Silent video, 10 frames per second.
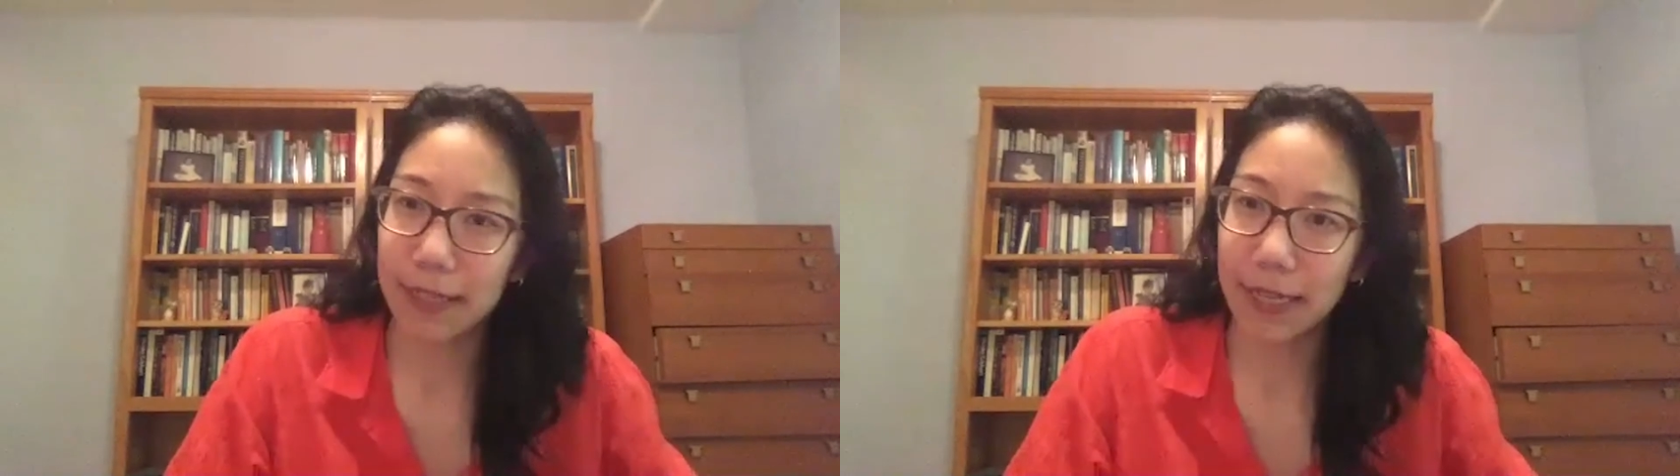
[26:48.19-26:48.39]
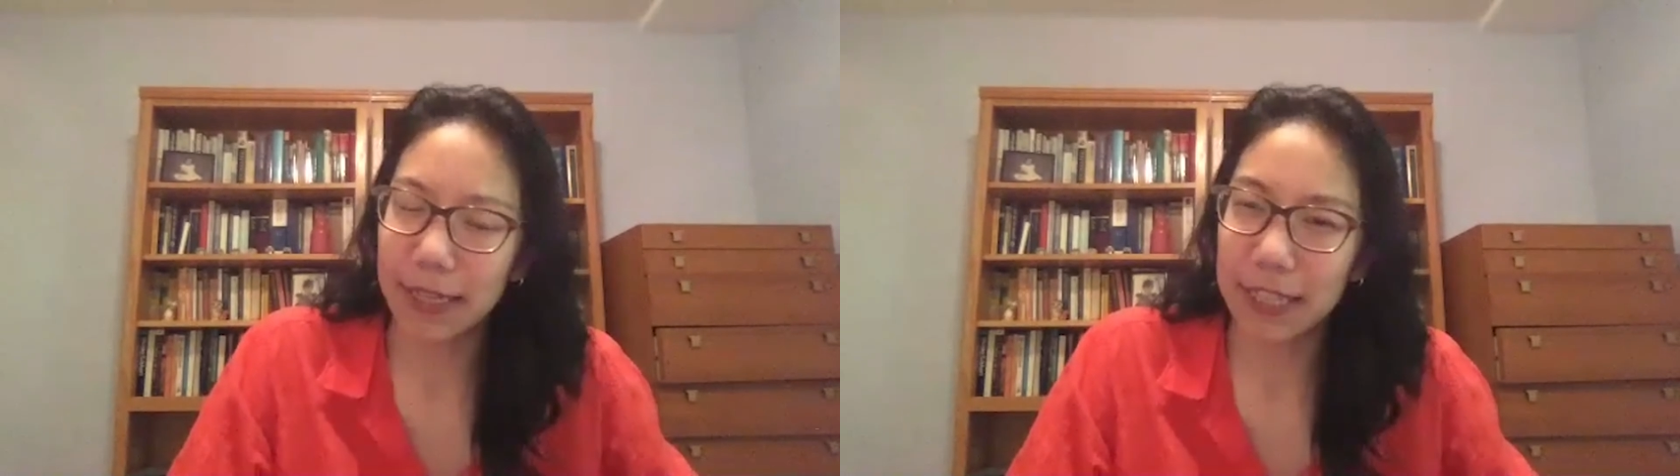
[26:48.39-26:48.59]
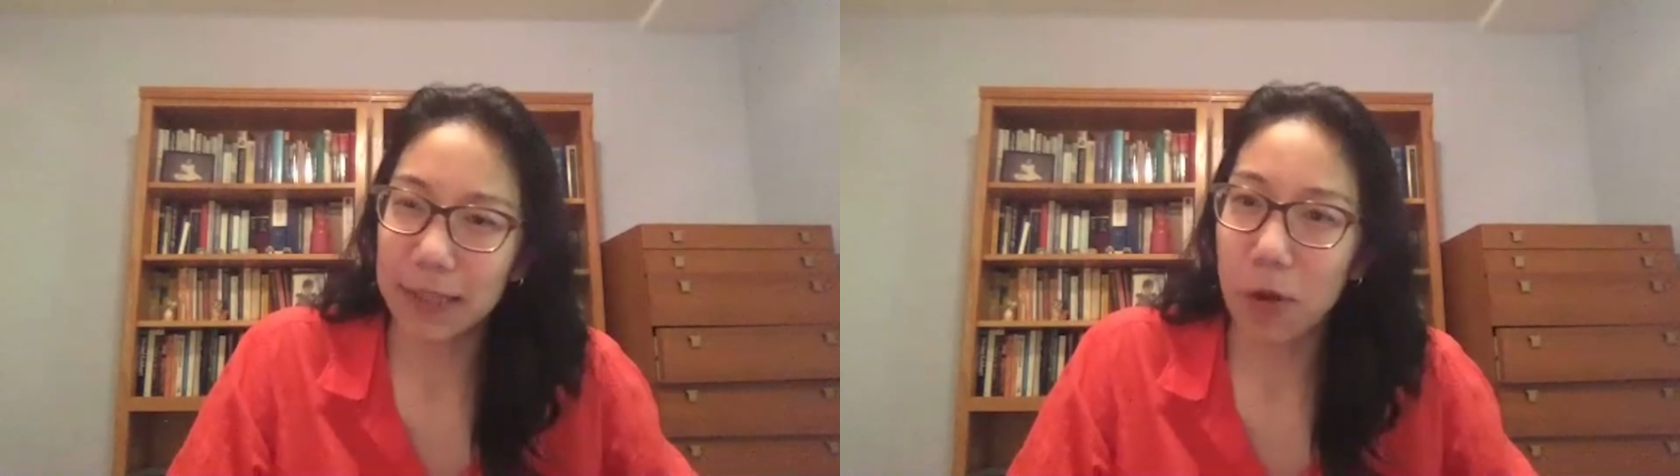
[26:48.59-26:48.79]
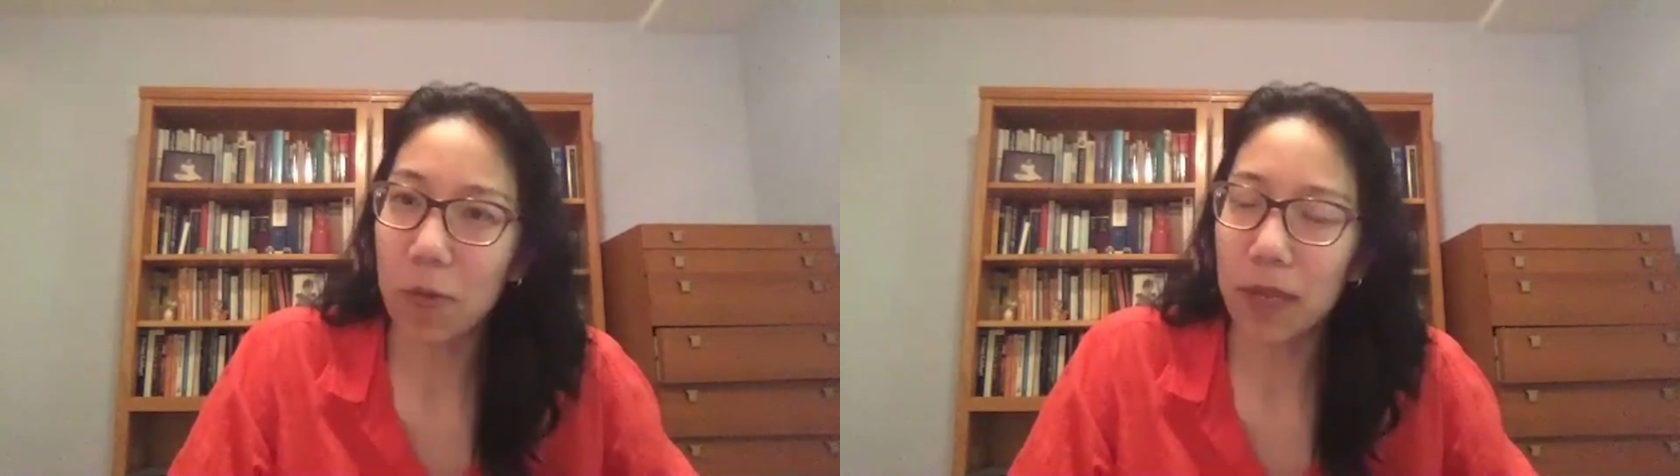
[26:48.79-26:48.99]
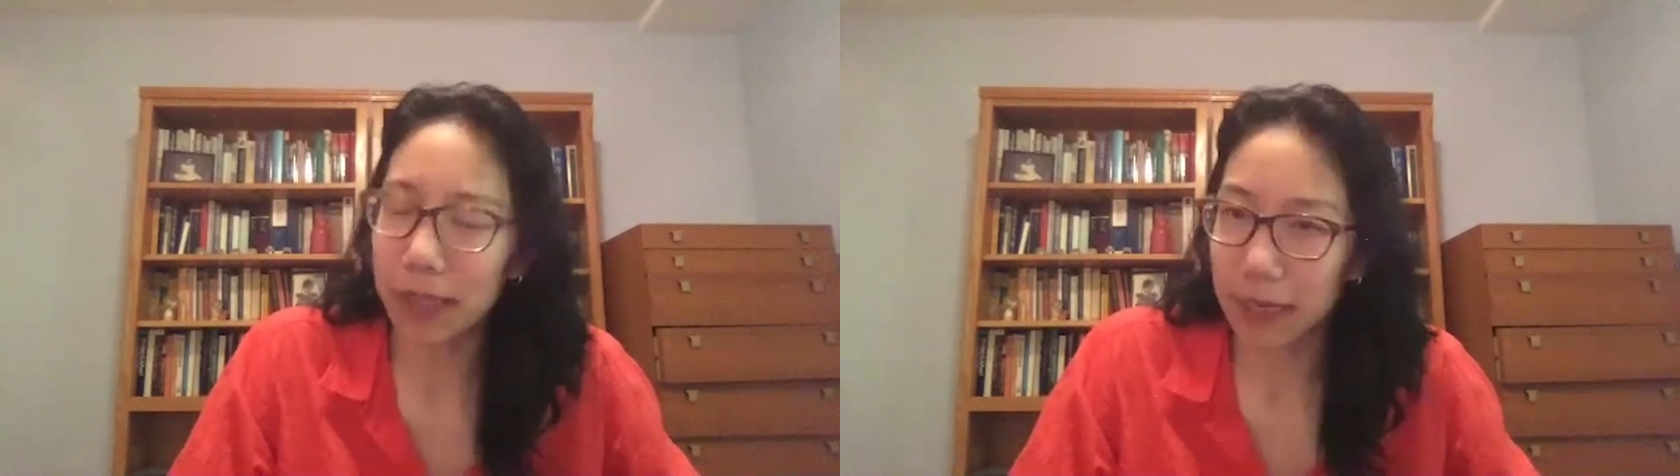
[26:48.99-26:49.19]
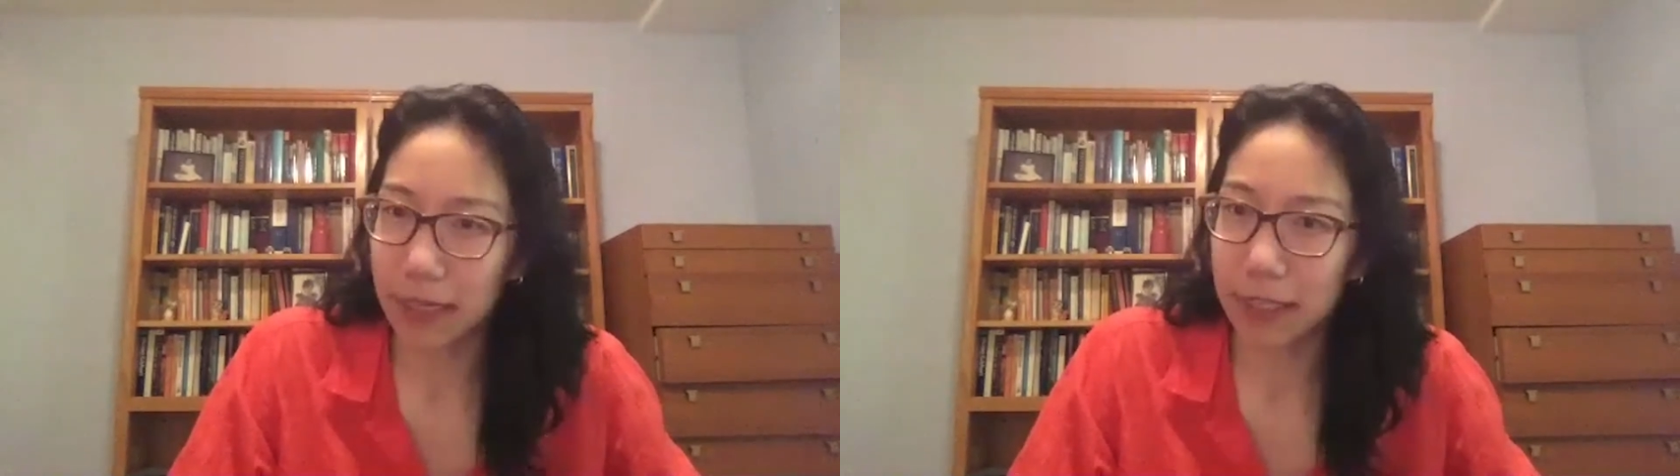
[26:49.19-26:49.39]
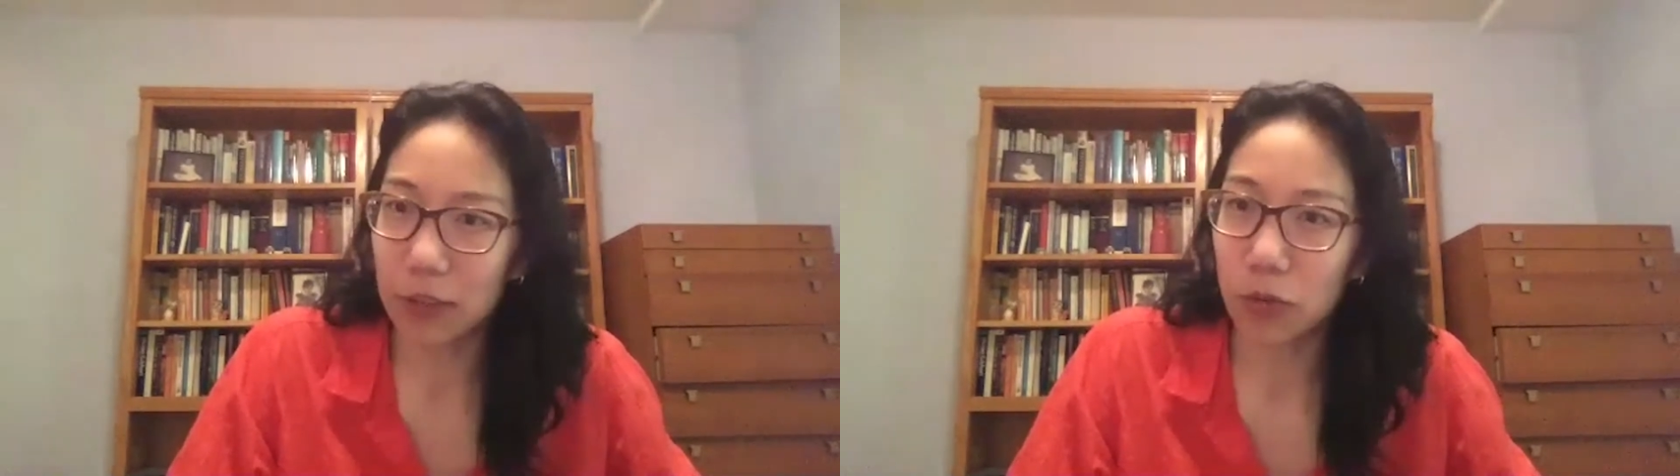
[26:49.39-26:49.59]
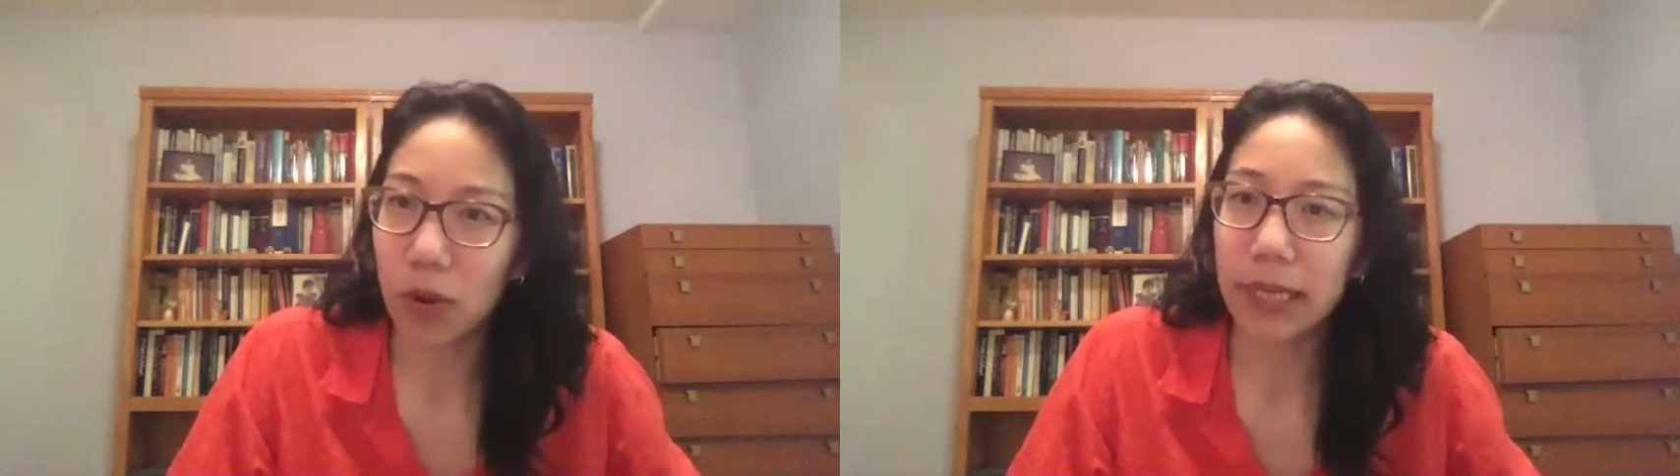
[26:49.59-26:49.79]
at this moment in the
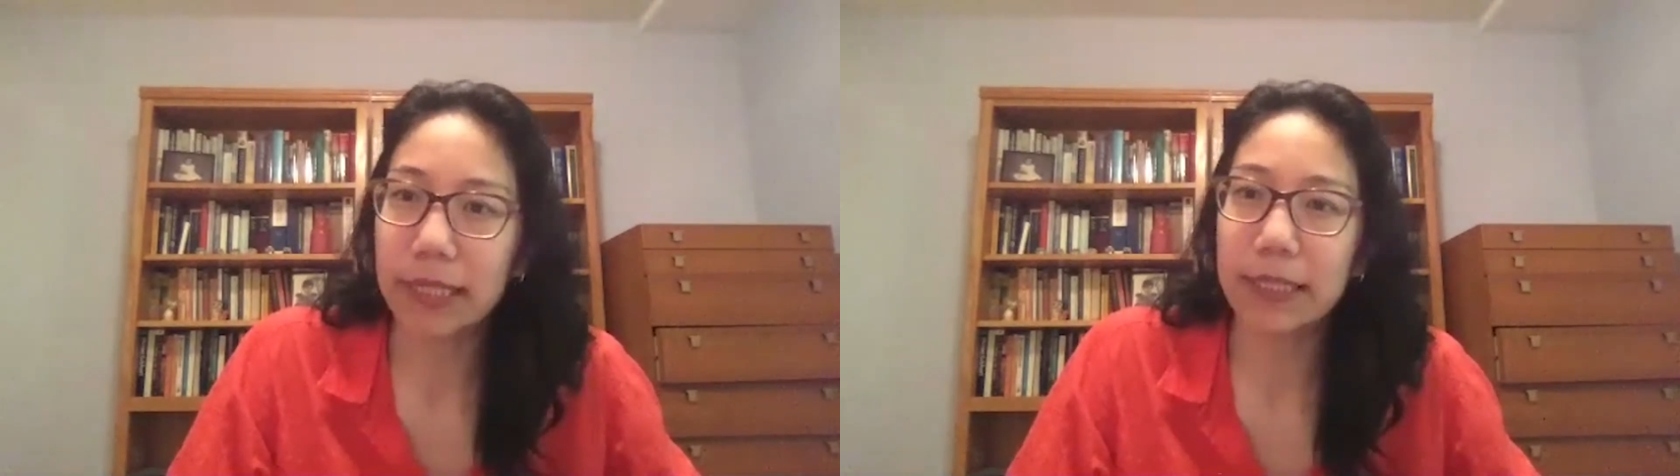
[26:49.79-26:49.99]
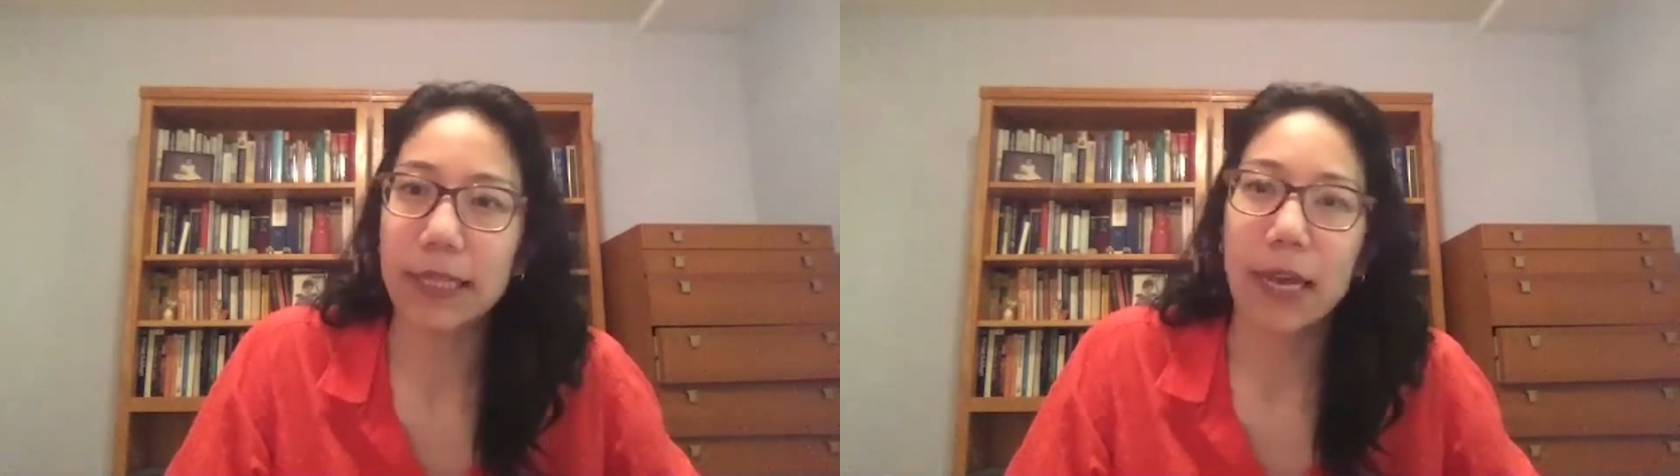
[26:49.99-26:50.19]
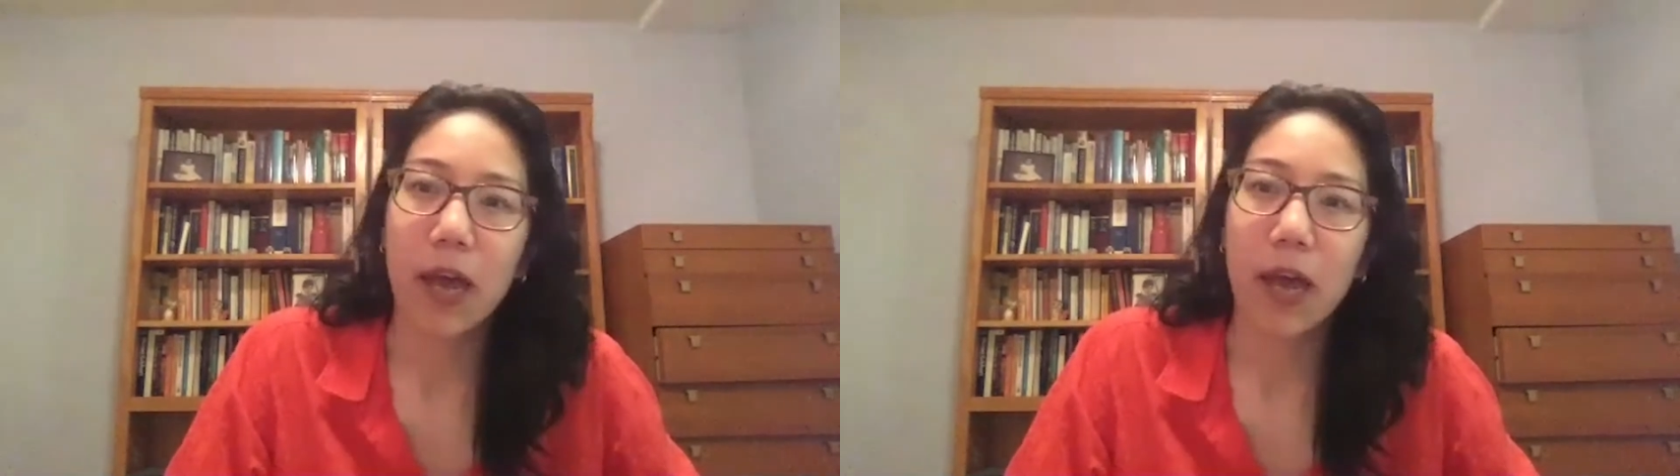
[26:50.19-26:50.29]
1920s,